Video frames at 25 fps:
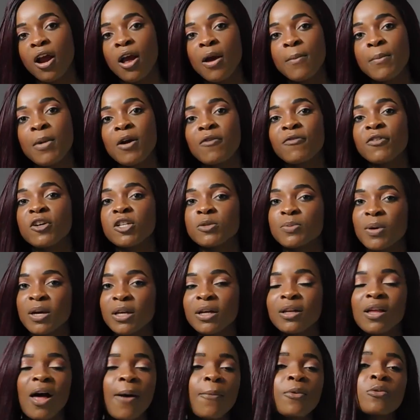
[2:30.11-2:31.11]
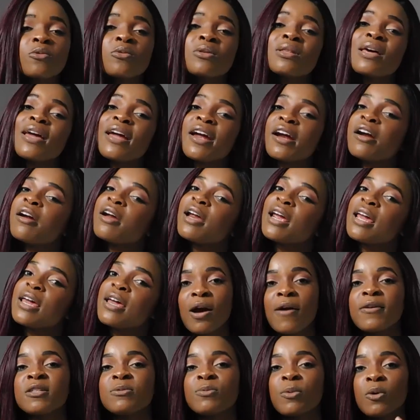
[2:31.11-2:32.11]
My first paid collab was with Aerie.
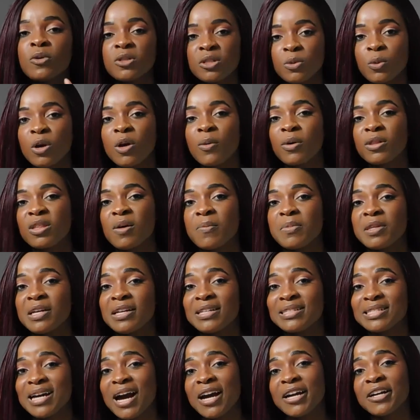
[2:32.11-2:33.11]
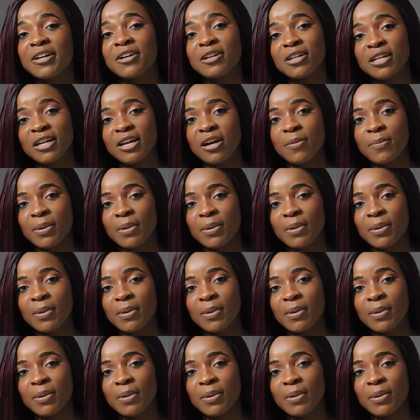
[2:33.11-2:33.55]
I was supposed to work with them the entire year,